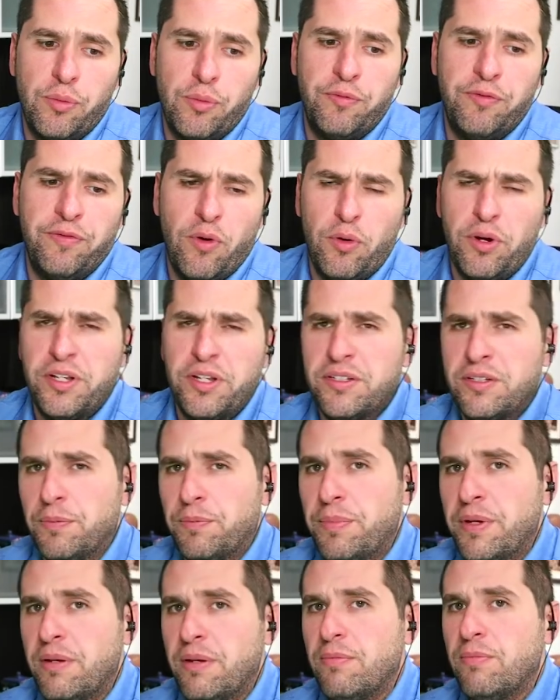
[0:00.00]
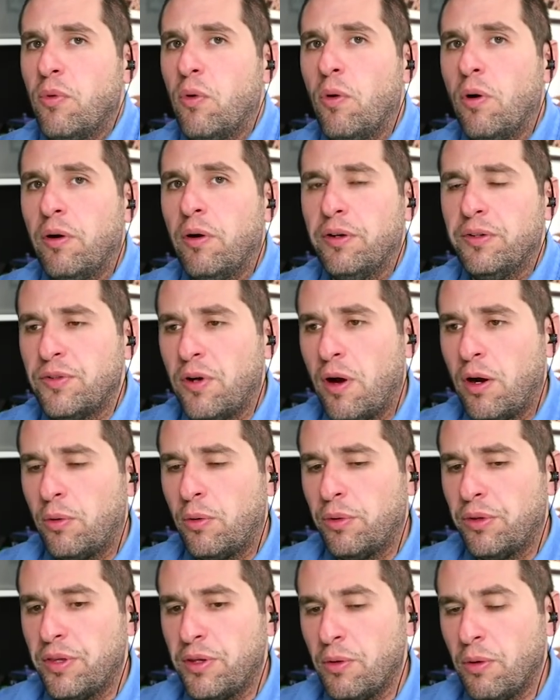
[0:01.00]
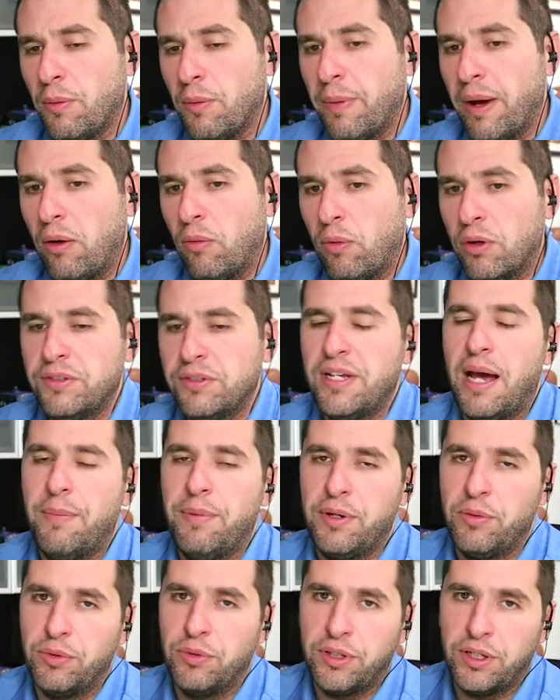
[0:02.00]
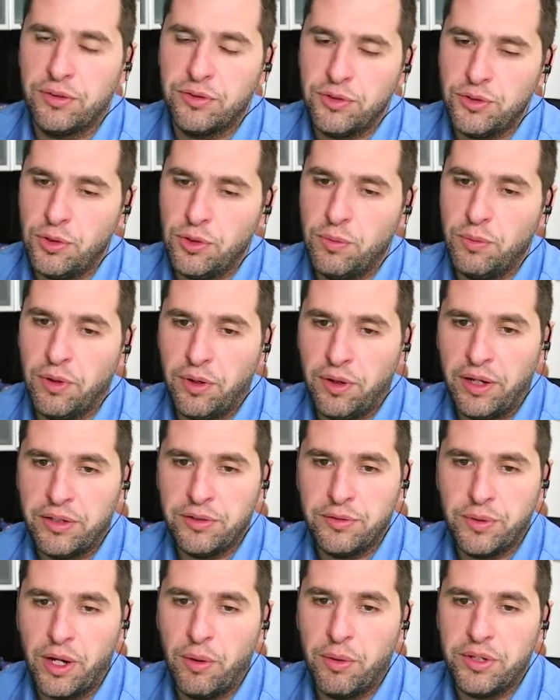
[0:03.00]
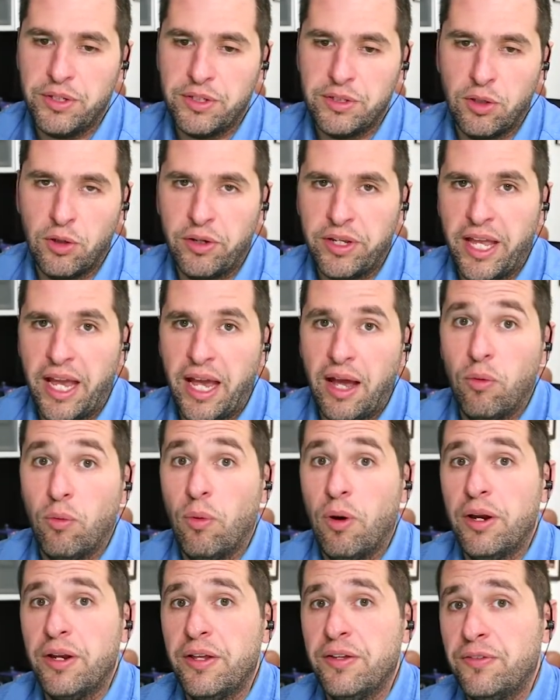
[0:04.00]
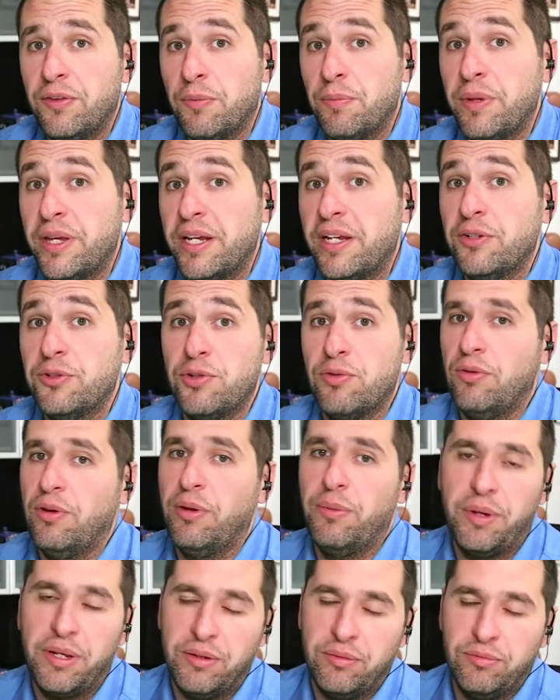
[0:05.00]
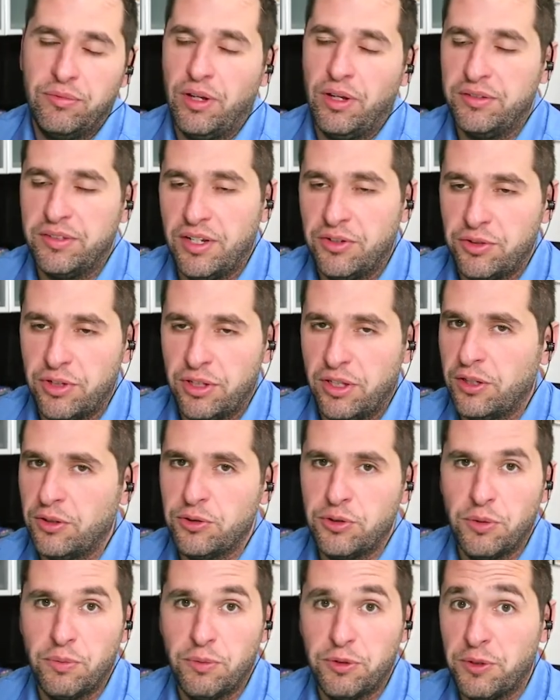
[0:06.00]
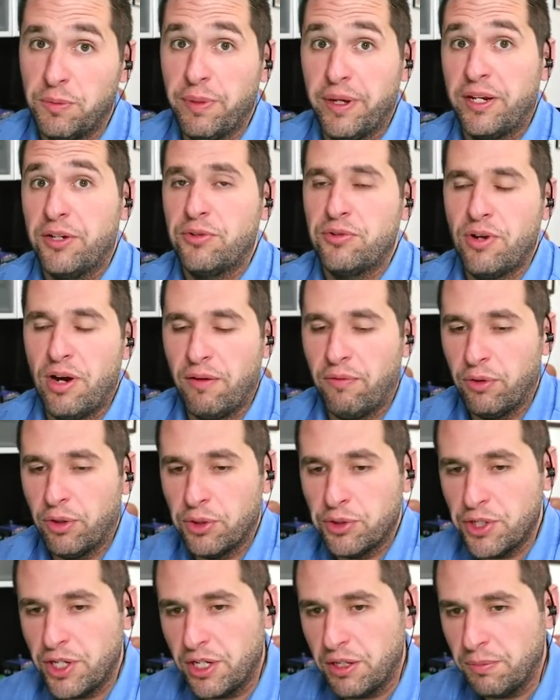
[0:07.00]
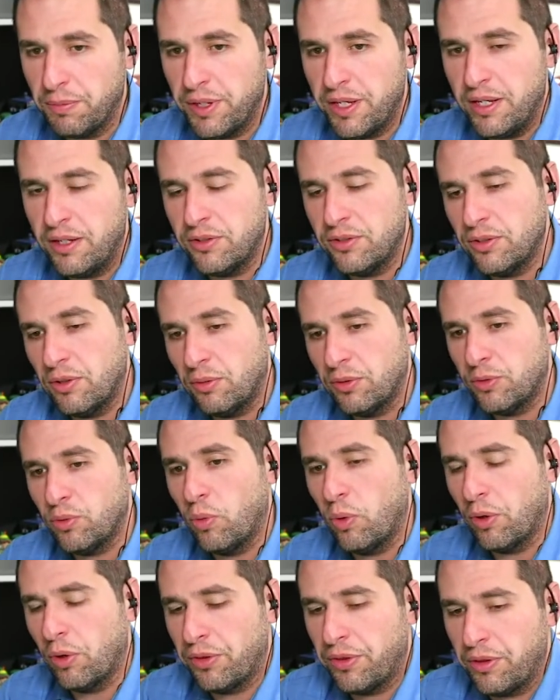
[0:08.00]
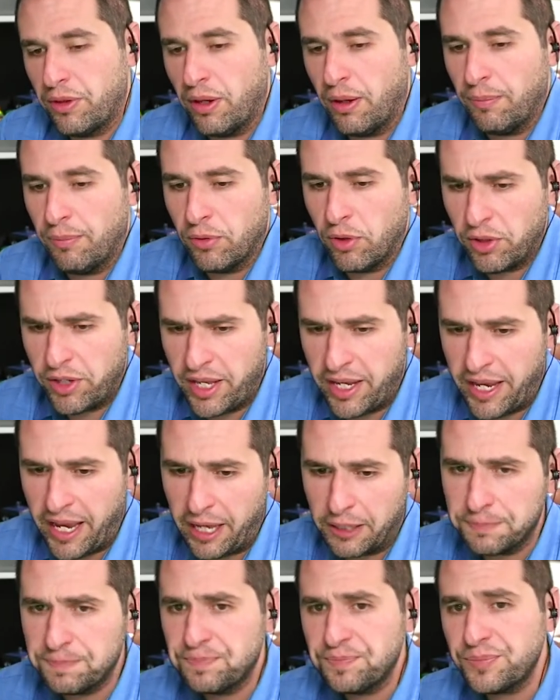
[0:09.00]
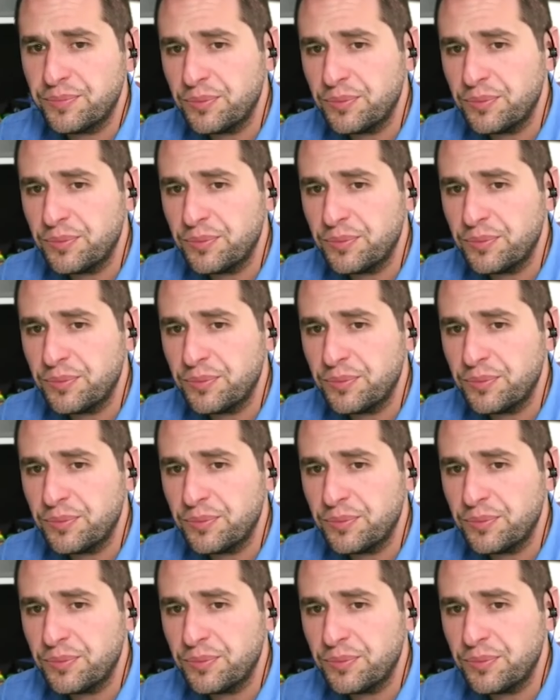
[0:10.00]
focus a bit more and talk with you about what's happening with the consumer, as we always look at what is the biggest, essentially the consumer is the biggest driver to GDP. So it's worth looking at.